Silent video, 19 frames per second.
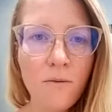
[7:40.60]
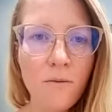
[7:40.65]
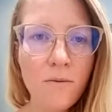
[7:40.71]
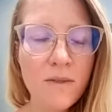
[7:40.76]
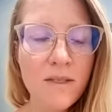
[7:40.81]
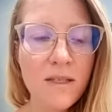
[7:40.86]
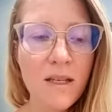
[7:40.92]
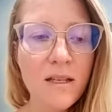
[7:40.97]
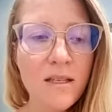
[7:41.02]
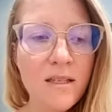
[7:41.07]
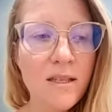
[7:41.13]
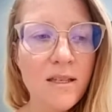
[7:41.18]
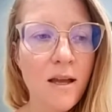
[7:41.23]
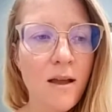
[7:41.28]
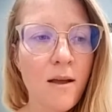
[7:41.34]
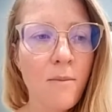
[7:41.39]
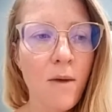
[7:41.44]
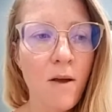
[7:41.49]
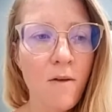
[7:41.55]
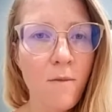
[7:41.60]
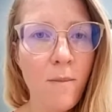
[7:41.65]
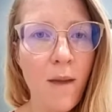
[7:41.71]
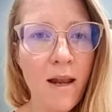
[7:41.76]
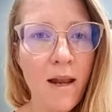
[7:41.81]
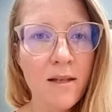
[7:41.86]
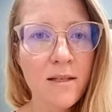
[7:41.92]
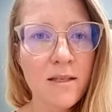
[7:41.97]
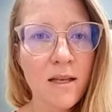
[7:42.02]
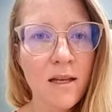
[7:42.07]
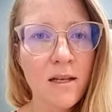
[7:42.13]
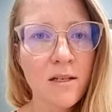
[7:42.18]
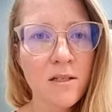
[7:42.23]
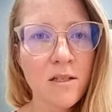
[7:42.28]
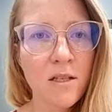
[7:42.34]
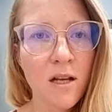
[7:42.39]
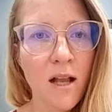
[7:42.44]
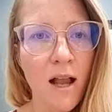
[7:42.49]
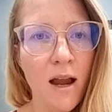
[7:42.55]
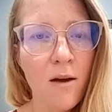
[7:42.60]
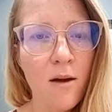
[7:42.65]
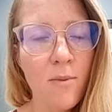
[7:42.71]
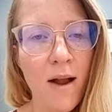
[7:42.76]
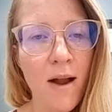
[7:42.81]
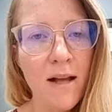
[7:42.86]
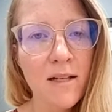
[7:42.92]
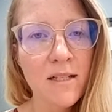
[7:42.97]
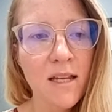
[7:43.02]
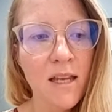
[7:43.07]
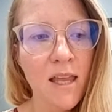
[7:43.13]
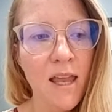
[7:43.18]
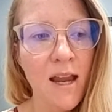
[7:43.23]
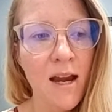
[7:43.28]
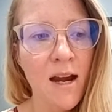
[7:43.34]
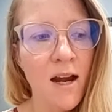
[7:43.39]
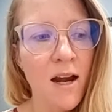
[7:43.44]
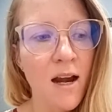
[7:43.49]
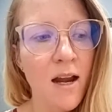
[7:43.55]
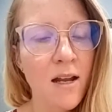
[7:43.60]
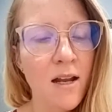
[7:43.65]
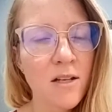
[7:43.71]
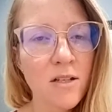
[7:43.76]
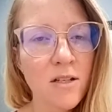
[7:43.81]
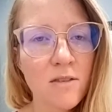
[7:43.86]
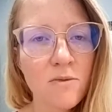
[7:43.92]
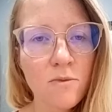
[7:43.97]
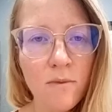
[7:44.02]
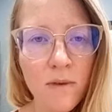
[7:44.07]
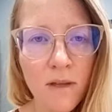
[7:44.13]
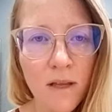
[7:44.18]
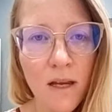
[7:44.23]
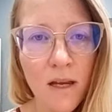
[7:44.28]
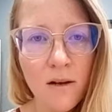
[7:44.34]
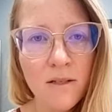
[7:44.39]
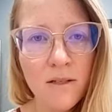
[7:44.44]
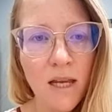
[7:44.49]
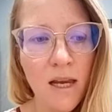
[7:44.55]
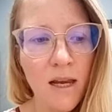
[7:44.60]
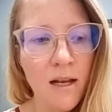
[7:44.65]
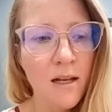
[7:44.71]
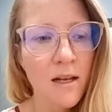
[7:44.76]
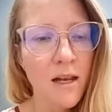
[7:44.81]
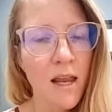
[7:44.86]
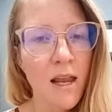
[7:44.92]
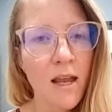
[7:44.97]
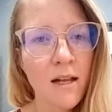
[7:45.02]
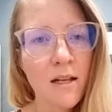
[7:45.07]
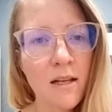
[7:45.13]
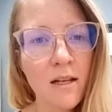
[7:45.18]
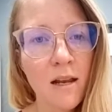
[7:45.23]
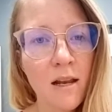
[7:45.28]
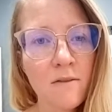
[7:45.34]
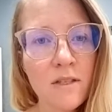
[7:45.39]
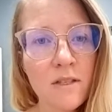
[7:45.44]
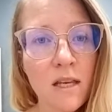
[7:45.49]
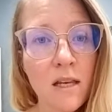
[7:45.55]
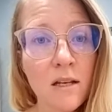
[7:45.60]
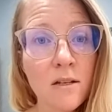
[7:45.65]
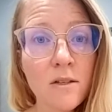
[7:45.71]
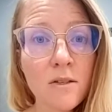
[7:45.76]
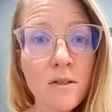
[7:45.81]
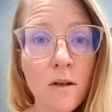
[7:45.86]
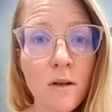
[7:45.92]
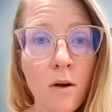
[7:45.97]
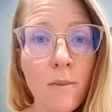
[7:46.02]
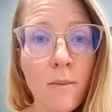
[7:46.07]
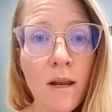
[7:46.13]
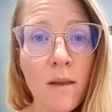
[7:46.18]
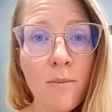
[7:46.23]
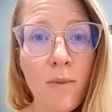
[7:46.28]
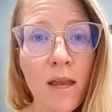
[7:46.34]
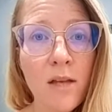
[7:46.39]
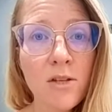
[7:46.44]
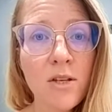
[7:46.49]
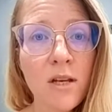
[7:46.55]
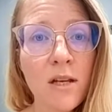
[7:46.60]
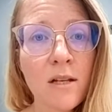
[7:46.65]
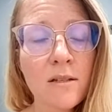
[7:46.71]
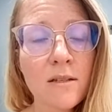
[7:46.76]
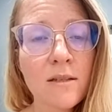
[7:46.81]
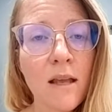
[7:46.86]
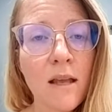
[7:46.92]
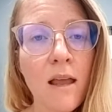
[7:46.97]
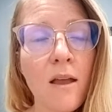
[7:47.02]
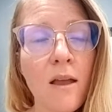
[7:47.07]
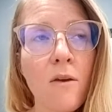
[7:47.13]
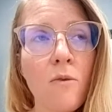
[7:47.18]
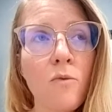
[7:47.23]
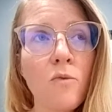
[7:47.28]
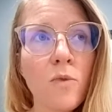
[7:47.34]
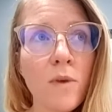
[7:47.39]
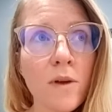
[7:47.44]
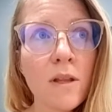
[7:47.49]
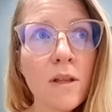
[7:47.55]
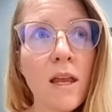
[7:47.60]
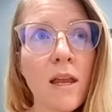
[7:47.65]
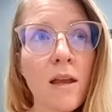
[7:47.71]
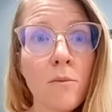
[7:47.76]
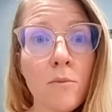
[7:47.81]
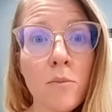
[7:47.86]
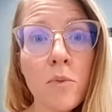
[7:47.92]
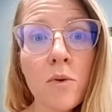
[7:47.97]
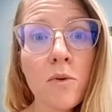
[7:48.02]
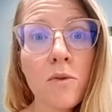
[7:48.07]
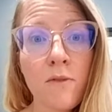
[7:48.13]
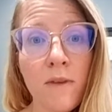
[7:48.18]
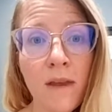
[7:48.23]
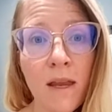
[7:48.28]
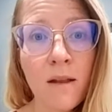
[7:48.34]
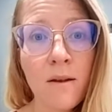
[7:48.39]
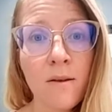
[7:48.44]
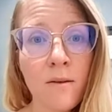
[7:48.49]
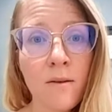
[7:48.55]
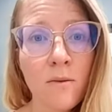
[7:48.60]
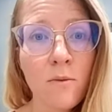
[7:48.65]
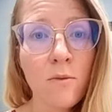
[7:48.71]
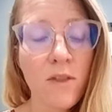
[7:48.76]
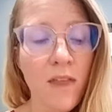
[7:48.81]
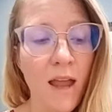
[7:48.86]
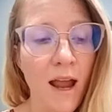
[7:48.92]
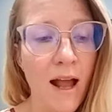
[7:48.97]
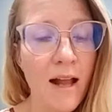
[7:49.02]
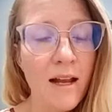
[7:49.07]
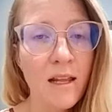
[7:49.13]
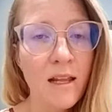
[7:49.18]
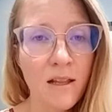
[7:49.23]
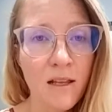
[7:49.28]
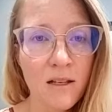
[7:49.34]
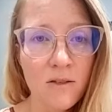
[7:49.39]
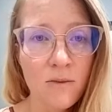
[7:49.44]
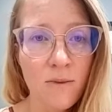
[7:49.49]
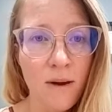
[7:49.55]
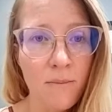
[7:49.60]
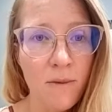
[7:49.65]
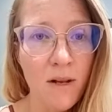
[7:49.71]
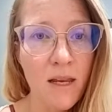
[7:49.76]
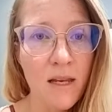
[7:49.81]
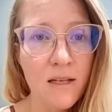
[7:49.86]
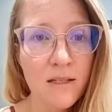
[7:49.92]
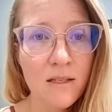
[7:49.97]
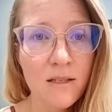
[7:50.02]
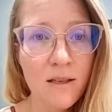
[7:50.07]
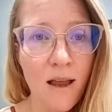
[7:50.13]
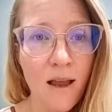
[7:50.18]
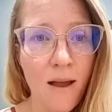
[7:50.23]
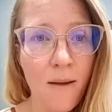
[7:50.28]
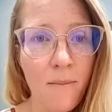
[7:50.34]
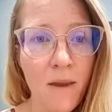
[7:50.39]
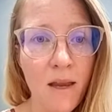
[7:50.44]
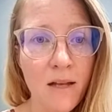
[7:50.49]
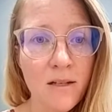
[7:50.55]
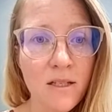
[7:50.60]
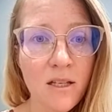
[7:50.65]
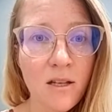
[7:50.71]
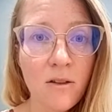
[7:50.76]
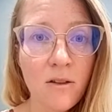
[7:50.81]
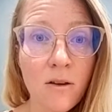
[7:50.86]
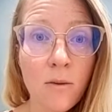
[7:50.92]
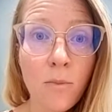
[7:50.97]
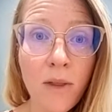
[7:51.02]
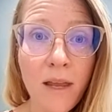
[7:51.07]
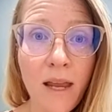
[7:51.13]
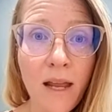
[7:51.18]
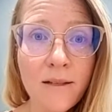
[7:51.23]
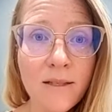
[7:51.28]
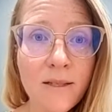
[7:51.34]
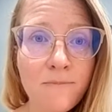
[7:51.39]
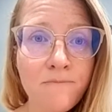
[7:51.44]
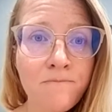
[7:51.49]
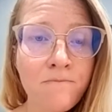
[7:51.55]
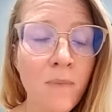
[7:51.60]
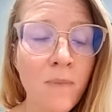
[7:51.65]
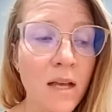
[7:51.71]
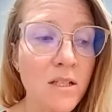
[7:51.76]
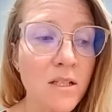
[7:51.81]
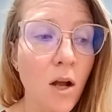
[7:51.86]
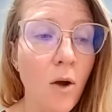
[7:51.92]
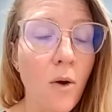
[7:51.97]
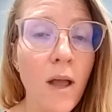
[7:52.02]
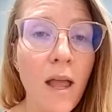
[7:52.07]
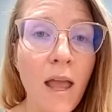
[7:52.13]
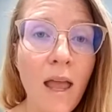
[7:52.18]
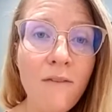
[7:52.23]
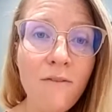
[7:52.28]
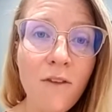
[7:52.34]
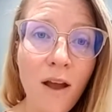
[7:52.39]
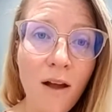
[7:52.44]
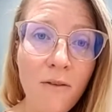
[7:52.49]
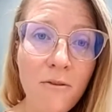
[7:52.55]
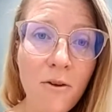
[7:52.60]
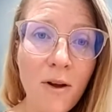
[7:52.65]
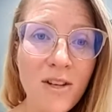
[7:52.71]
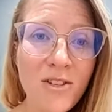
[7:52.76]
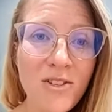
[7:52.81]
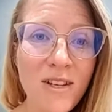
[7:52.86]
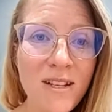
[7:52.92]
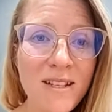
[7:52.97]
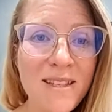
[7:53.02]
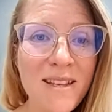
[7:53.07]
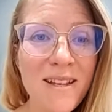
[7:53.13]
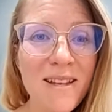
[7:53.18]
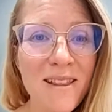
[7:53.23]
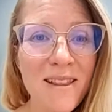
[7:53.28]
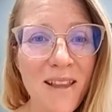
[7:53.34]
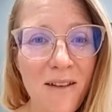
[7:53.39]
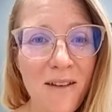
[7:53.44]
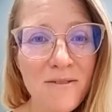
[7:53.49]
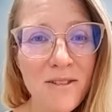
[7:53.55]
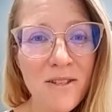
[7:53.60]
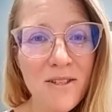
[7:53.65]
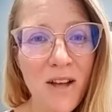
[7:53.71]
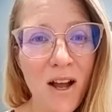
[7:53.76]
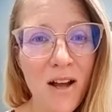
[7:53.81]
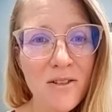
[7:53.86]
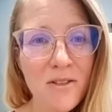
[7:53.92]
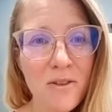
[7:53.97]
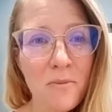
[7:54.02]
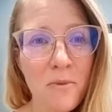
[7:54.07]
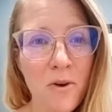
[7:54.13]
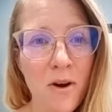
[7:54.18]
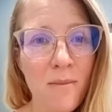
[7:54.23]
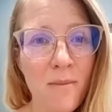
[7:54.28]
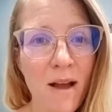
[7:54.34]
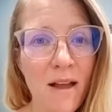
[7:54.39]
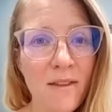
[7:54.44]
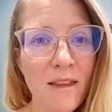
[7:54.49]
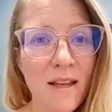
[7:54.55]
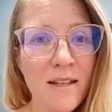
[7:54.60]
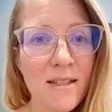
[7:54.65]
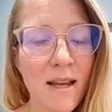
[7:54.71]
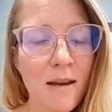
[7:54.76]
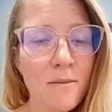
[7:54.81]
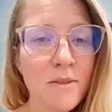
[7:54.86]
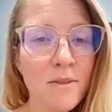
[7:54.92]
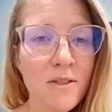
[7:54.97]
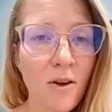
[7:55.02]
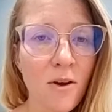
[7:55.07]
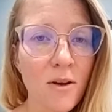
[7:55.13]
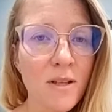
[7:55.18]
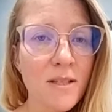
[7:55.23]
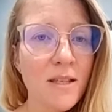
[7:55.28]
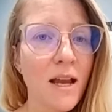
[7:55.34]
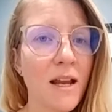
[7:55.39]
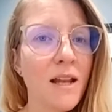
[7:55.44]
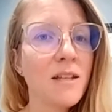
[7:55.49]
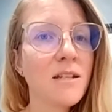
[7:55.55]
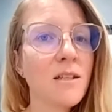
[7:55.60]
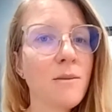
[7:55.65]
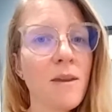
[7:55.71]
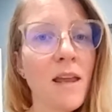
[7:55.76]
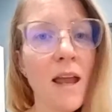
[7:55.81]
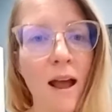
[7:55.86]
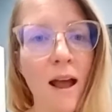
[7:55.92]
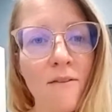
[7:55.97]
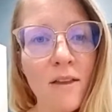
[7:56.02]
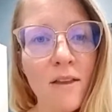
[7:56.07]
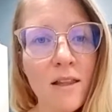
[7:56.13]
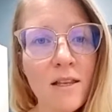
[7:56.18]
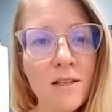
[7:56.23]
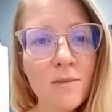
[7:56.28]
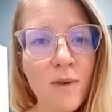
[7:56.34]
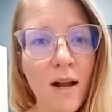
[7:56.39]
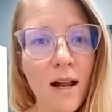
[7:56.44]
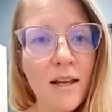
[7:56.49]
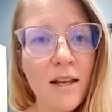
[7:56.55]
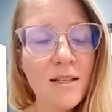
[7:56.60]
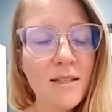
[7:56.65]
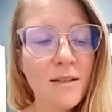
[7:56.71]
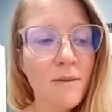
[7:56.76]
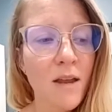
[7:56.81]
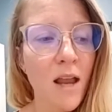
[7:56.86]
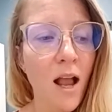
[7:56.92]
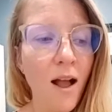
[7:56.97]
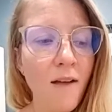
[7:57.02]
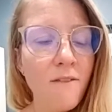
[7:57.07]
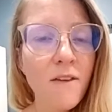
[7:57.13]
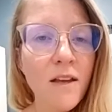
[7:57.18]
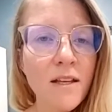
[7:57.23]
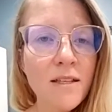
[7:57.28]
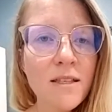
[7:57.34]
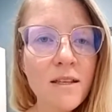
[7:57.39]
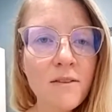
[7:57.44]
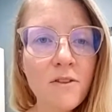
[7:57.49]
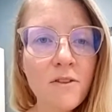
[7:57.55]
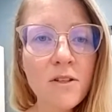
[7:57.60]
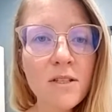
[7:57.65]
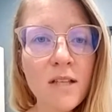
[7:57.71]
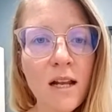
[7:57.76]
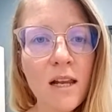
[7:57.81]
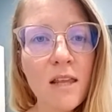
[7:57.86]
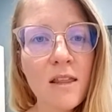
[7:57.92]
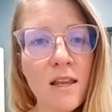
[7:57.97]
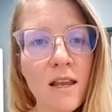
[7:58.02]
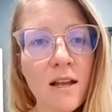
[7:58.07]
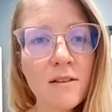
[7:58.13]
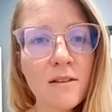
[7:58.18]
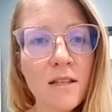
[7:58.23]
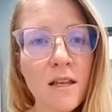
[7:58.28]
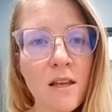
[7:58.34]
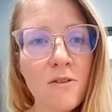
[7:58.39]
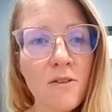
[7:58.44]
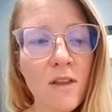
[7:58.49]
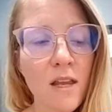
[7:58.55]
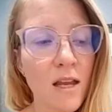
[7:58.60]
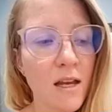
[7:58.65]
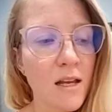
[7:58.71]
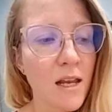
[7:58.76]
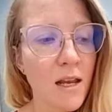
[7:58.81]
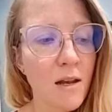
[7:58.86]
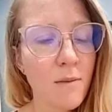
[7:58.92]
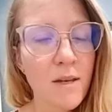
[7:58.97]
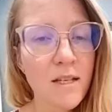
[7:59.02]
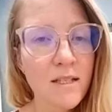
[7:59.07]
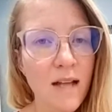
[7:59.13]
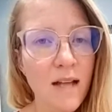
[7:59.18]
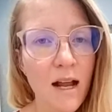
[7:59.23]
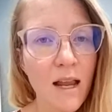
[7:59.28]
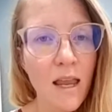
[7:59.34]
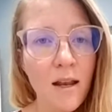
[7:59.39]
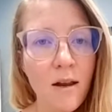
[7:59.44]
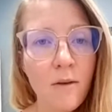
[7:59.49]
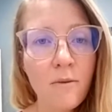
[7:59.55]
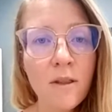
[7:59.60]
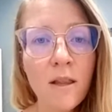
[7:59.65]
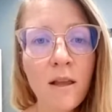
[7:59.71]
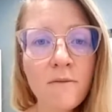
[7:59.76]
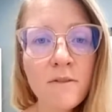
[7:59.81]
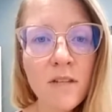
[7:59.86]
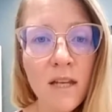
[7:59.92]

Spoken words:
system of medicine to chiropractic care, and it just really goes hand in hand. And I've seen so many patients really improving with adding these remedies into their plans. So if you have questions, love to talk to you more about this. I'm so excited to be having these products in my office. If there's anything else that you think I need to be stocking, I would love